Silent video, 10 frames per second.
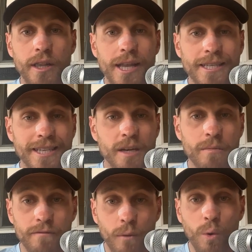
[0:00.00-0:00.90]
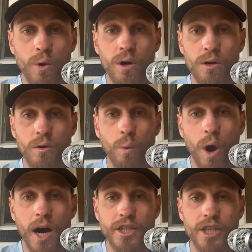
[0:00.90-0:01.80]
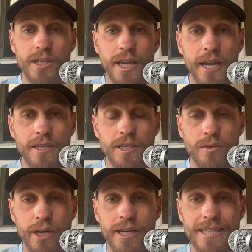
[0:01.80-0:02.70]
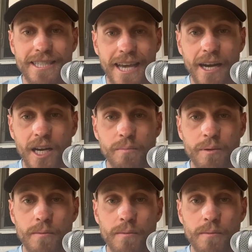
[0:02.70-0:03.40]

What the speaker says: Lesson number 4, watch data screen setup.